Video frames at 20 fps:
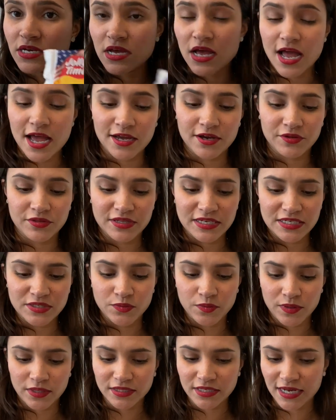I got this
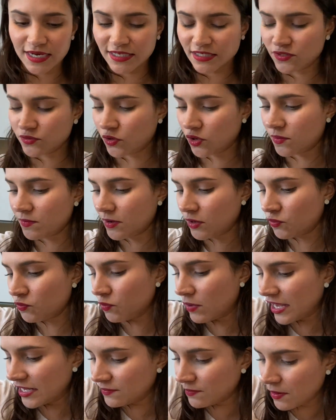one that is normal
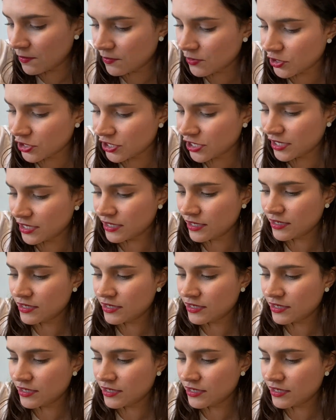white popcorn.